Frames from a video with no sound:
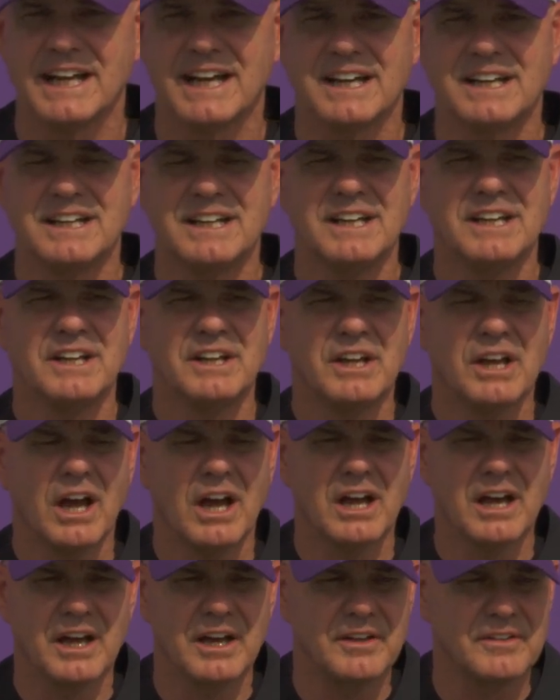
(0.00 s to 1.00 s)
line?
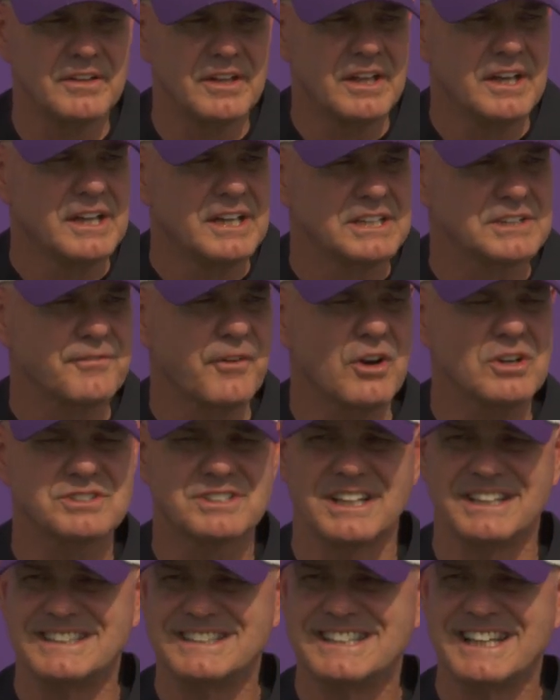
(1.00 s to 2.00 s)
Uh, as far as
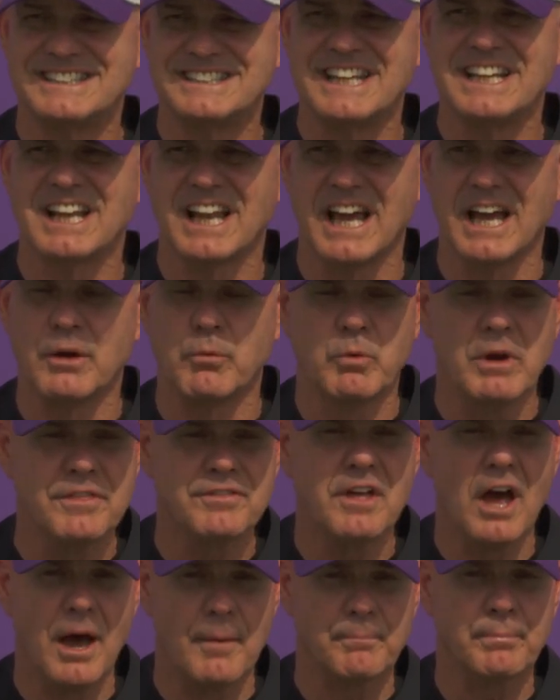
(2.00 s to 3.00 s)
the, the D-line, we
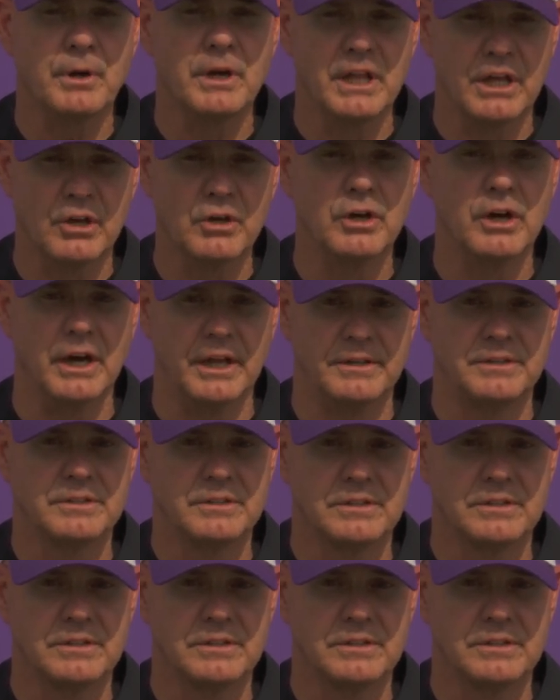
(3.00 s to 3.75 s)
thought pretty good,